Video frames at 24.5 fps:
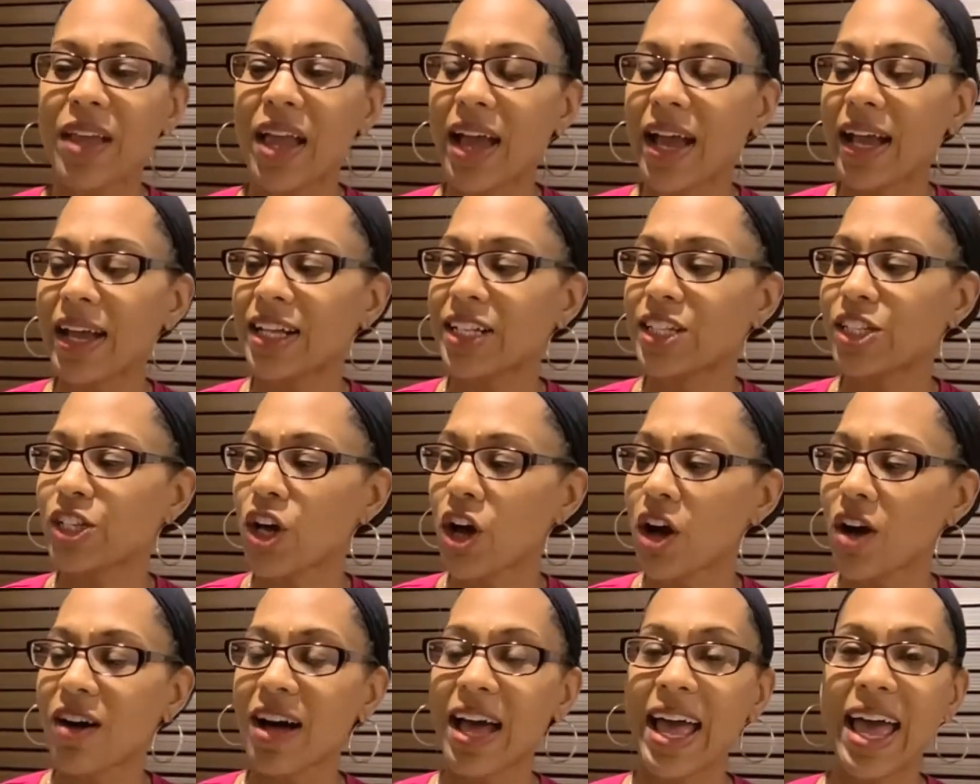It's
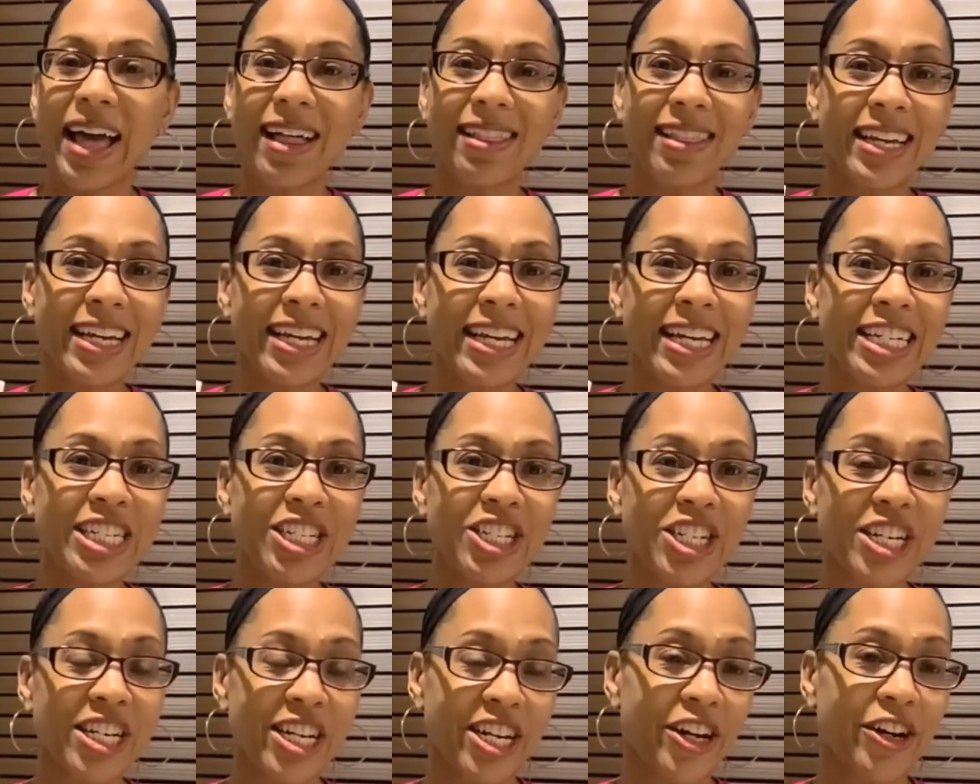called Ellie
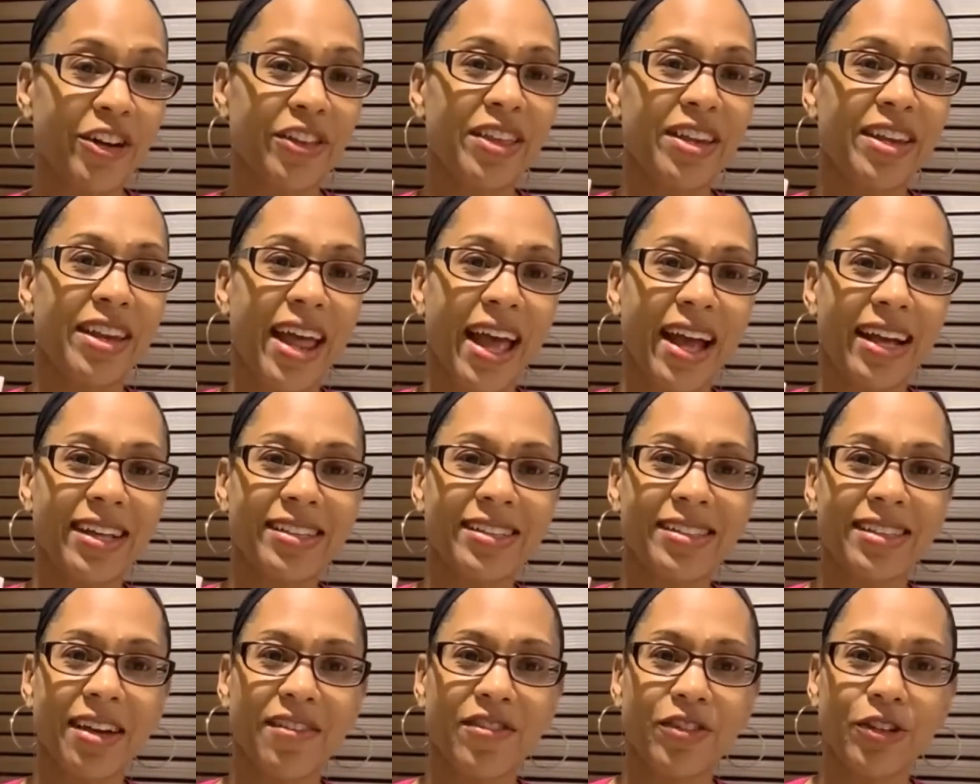Engineer, The Next
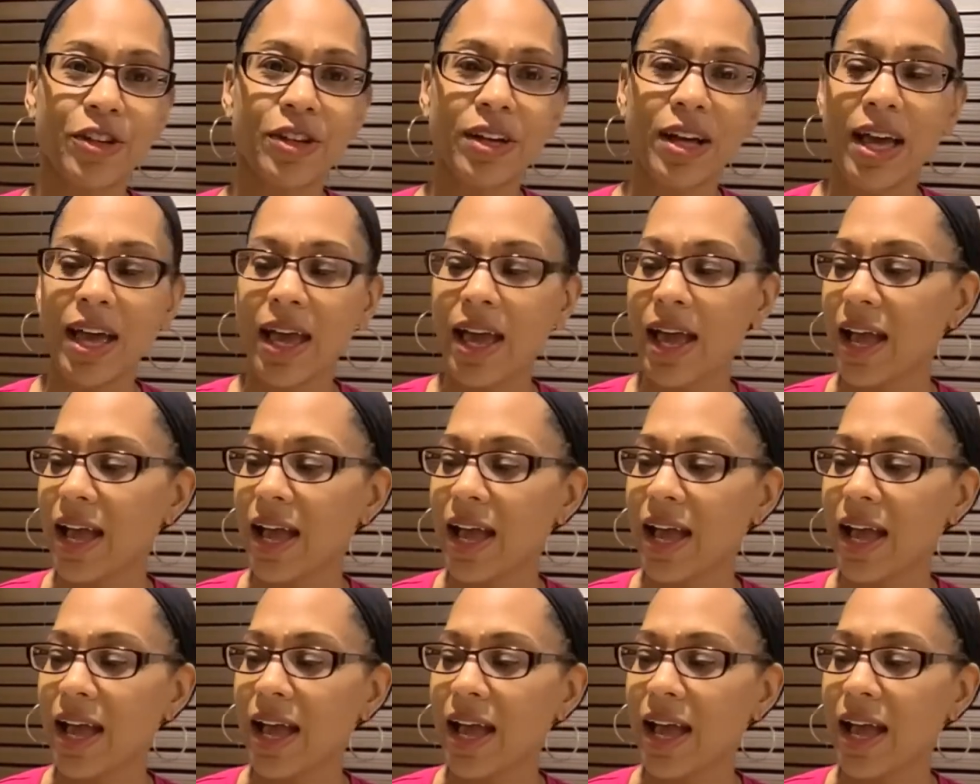Level.